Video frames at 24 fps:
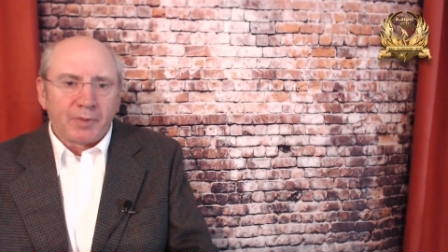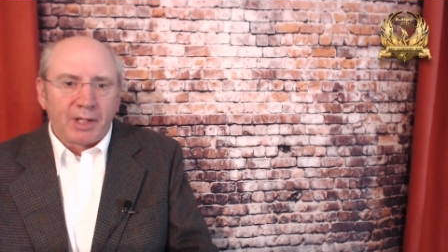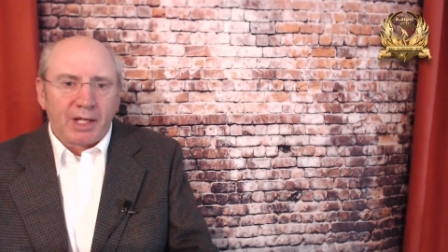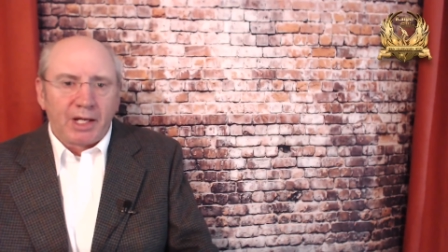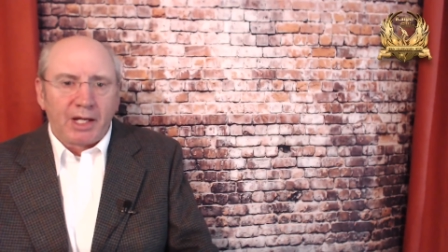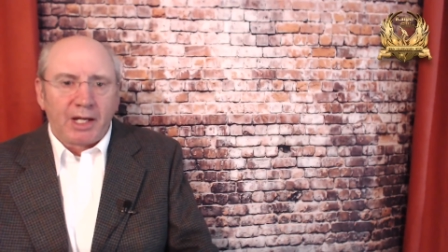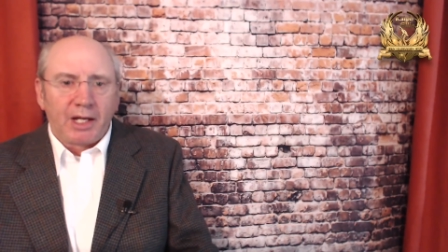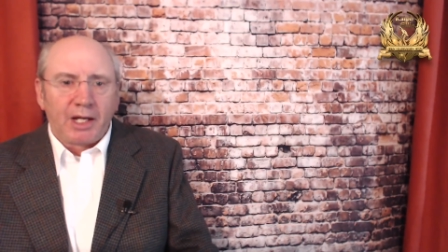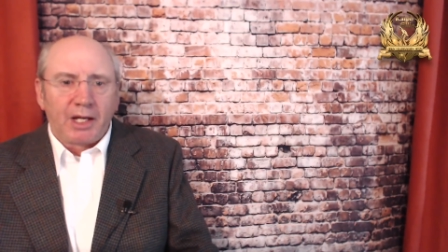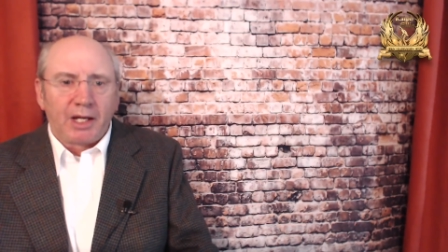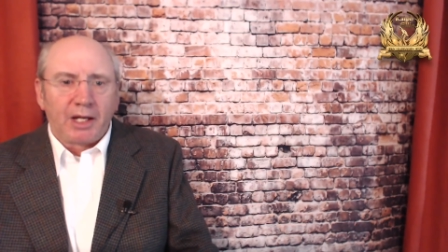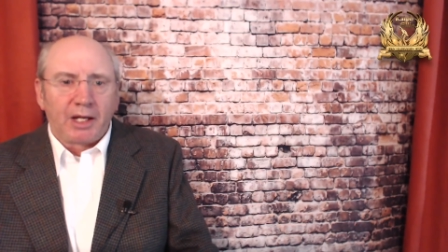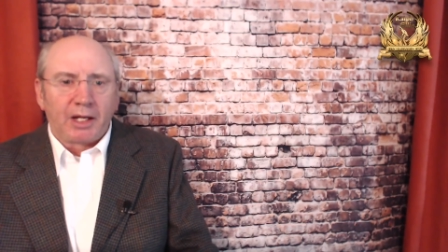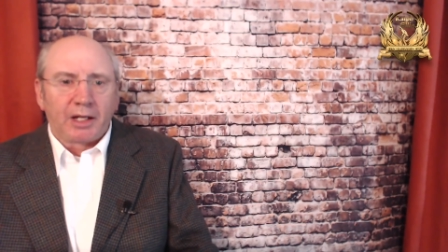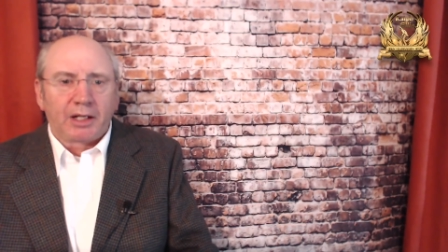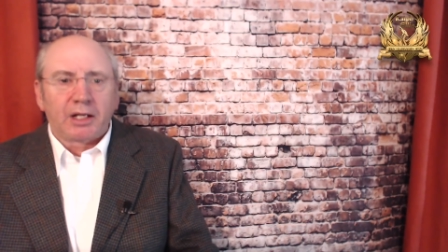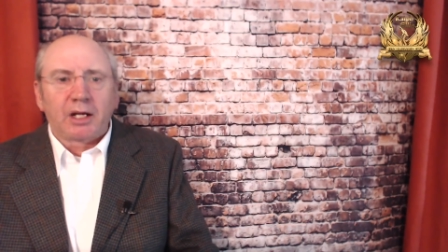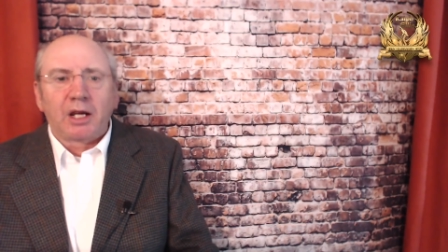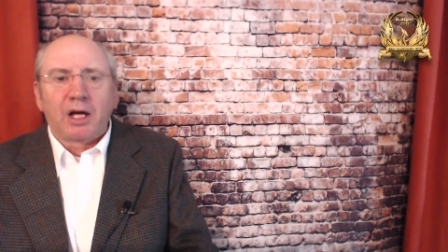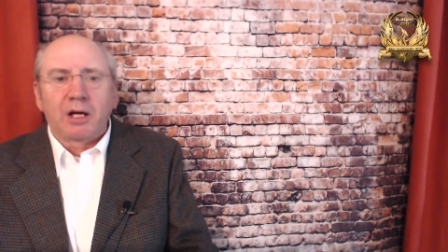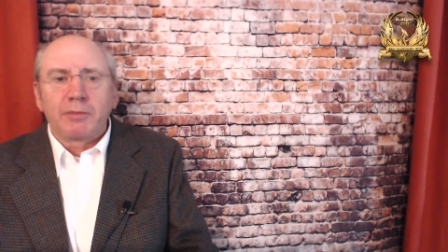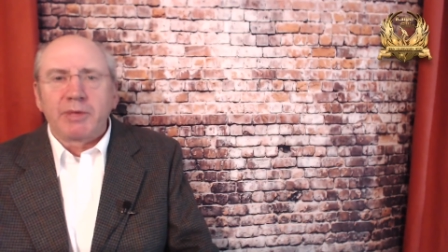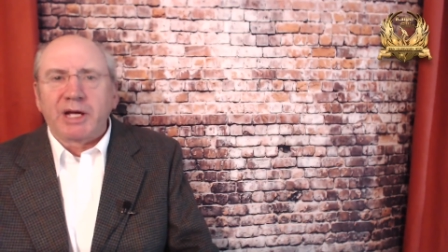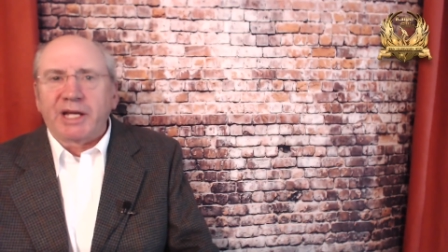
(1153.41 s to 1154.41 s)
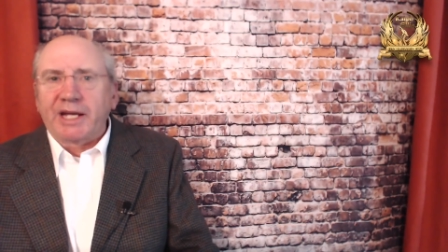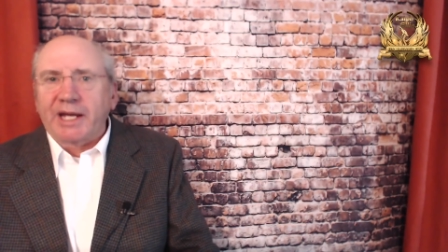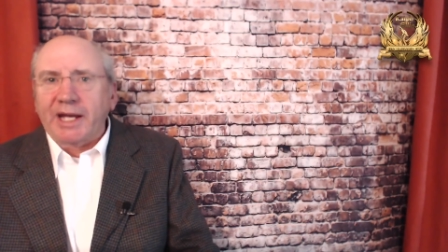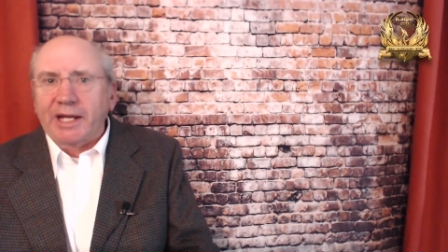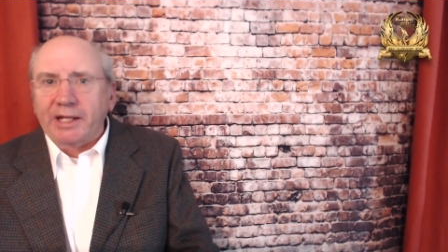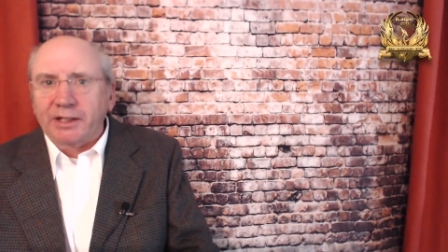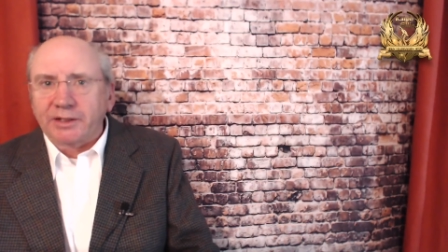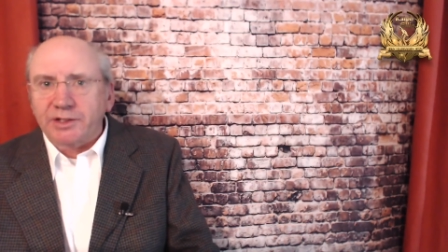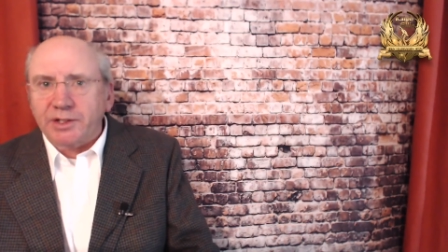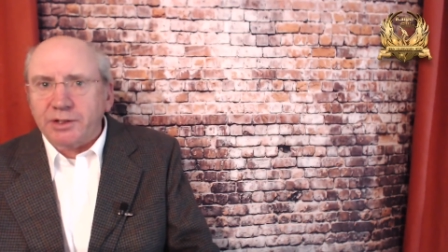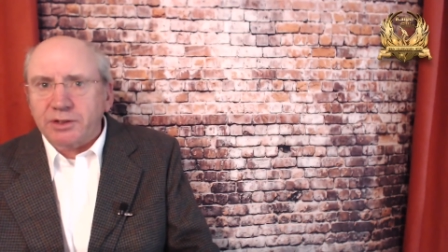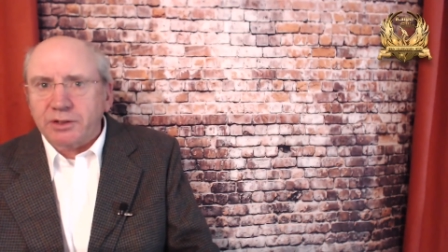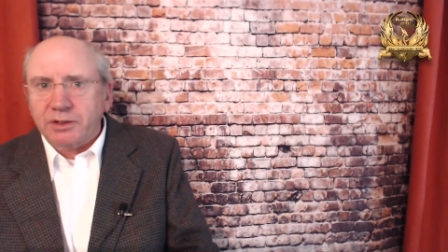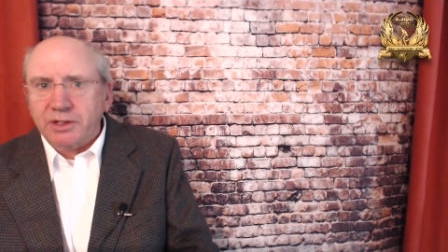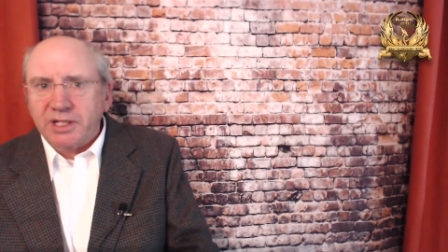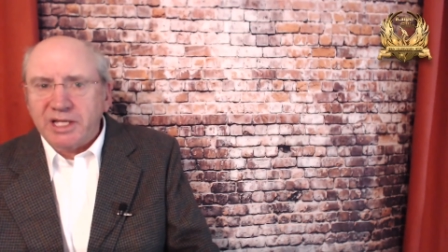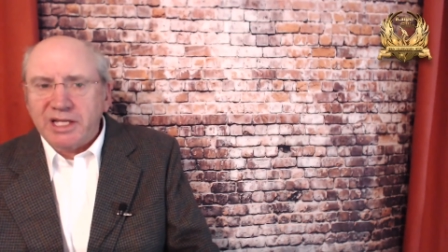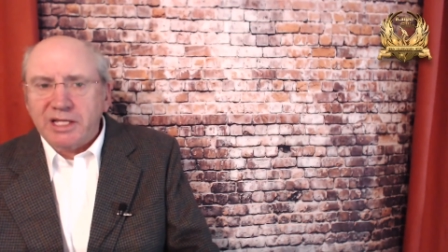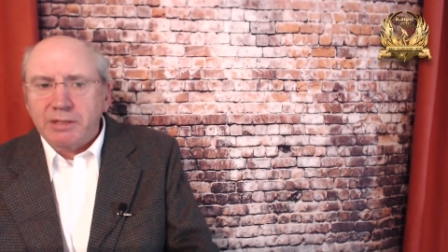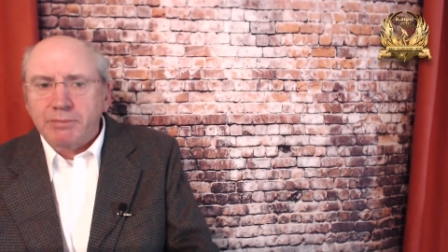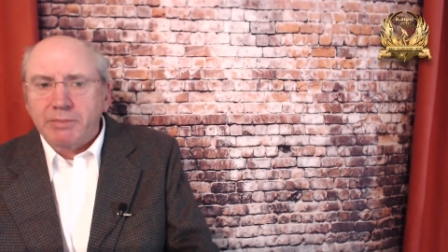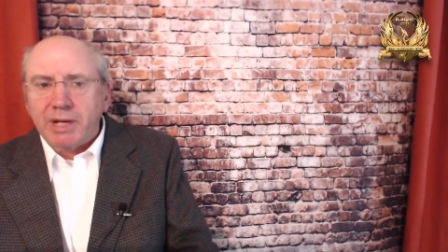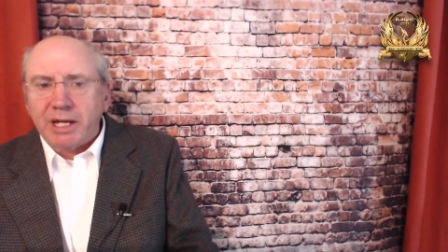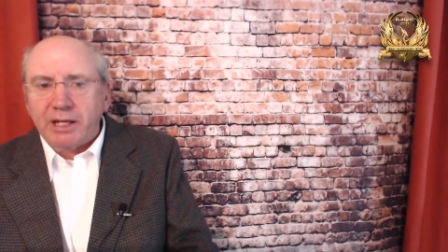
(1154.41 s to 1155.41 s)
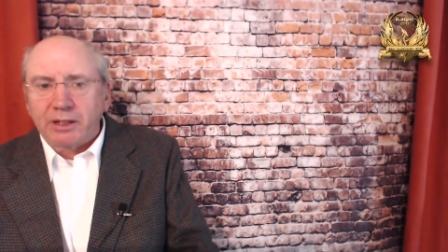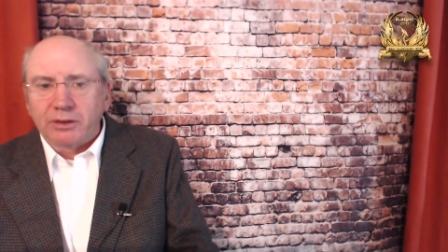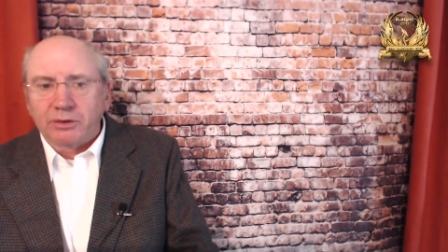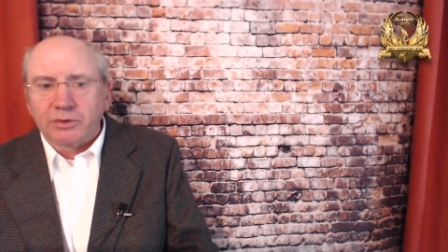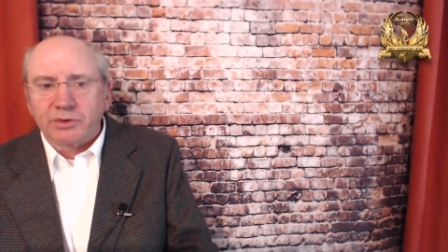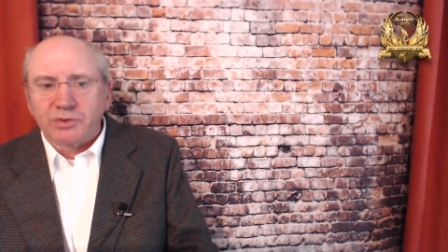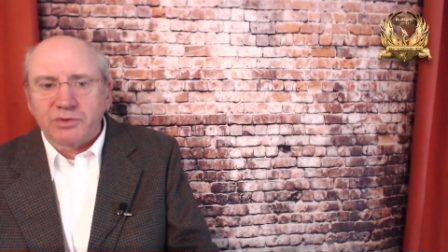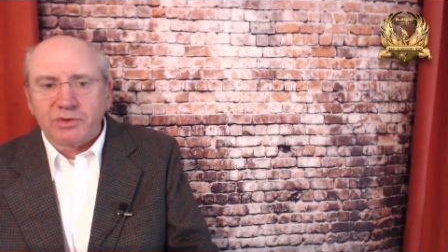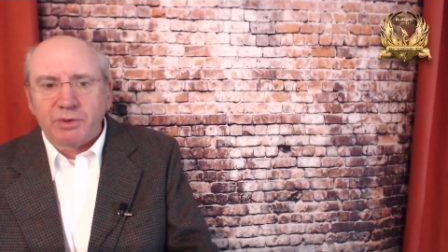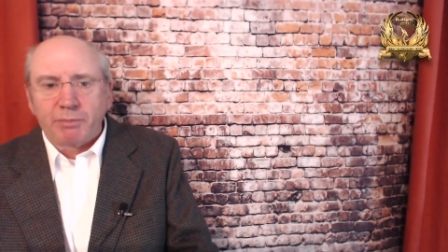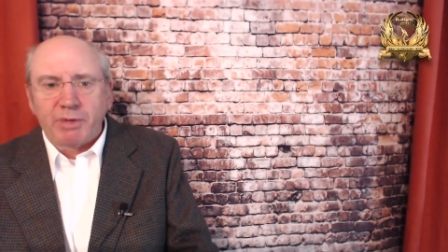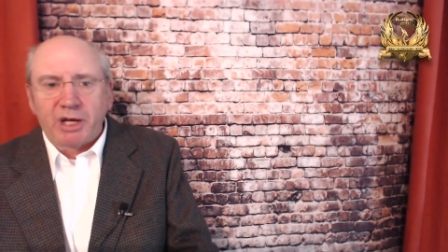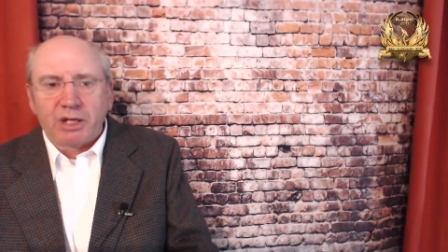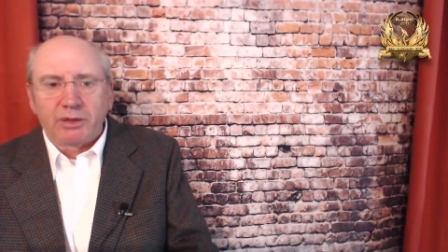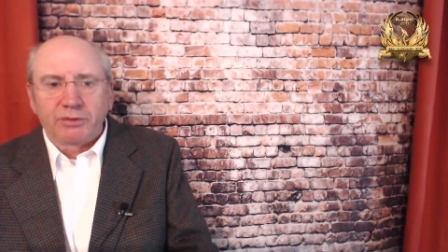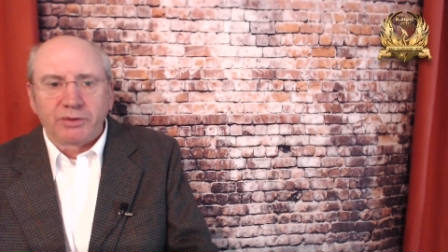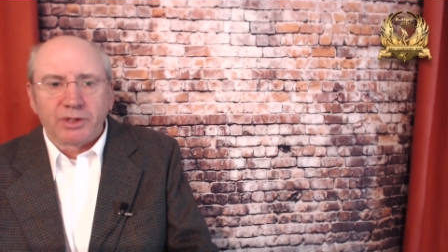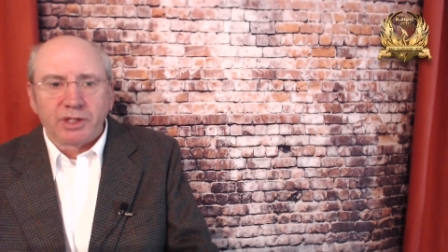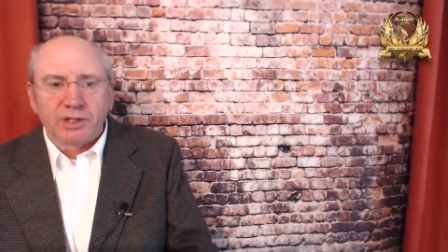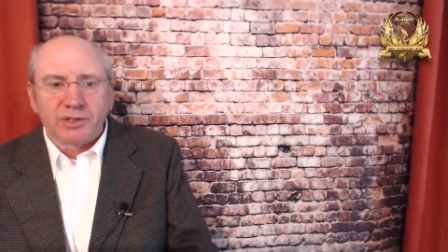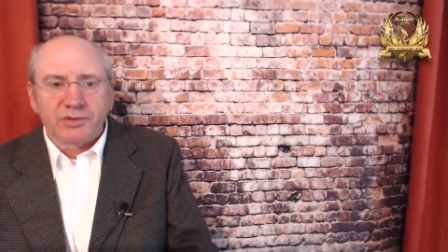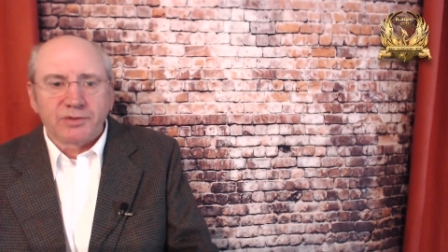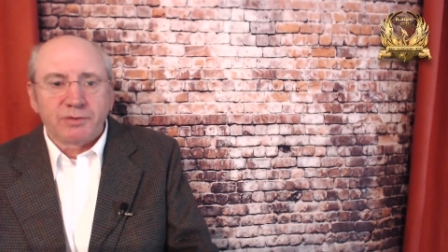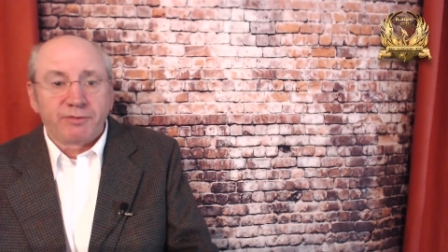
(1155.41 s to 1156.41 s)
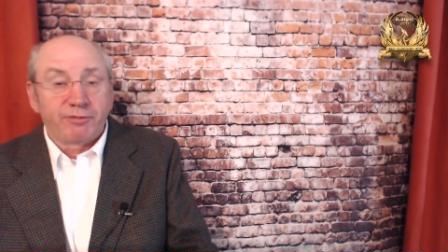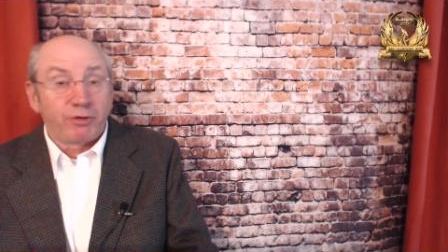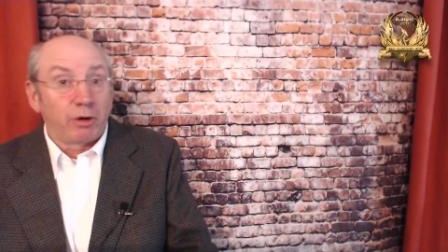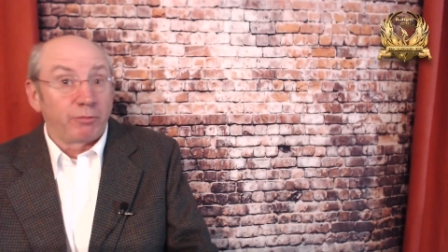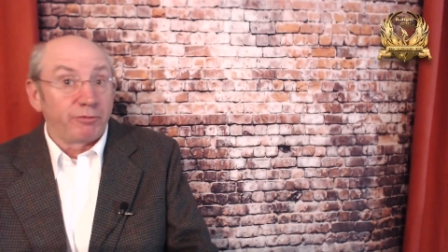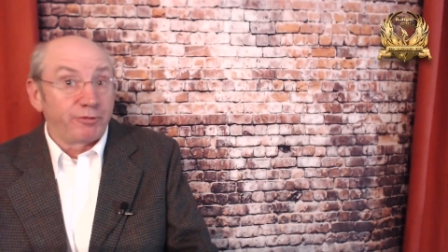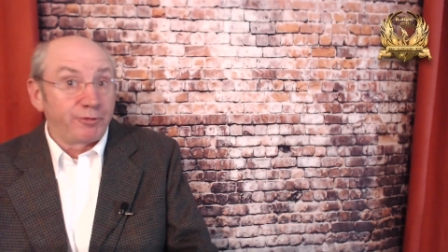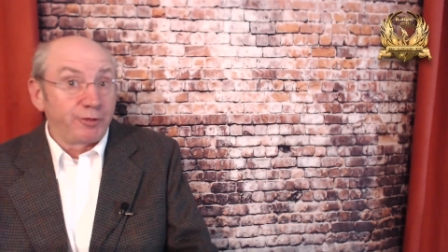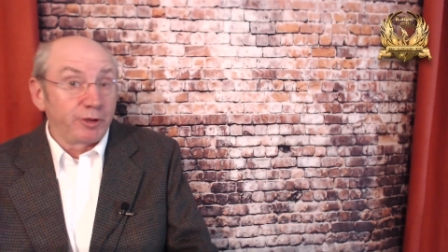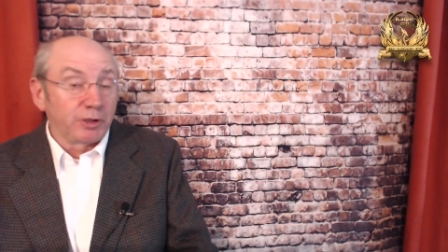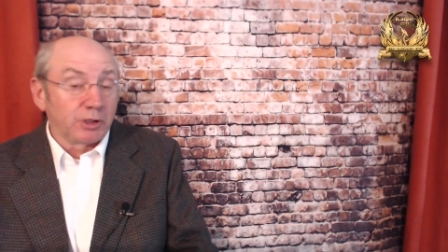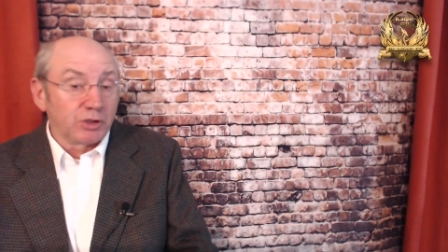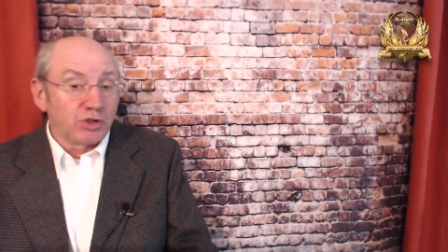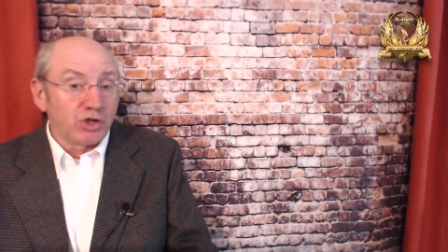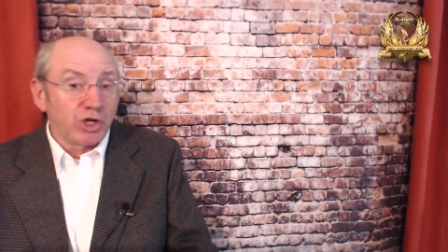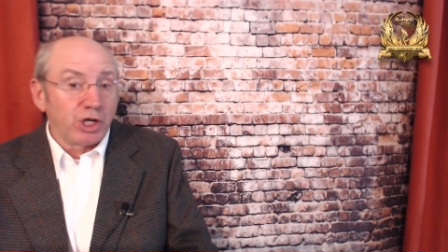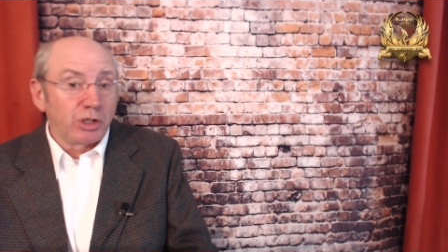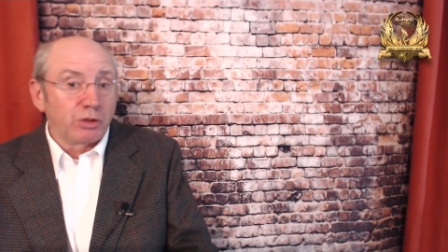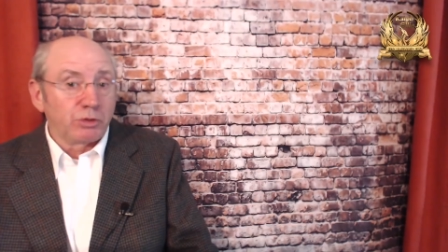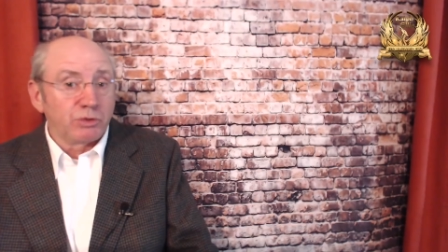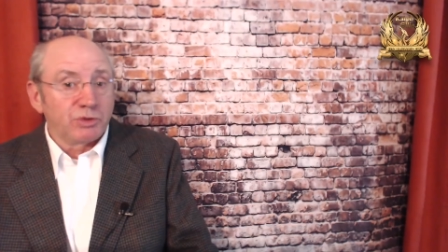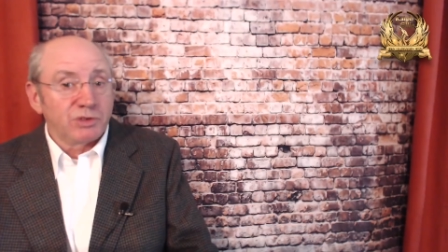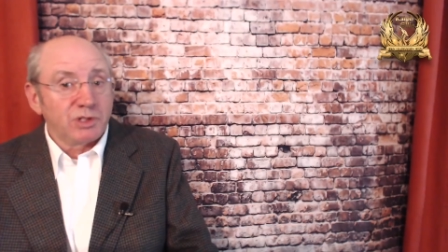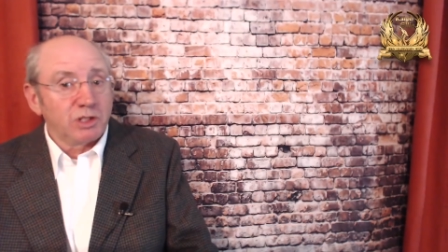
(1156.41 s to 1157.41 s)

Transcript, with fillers: uh, ClimateGate emails about this from Phil Jones.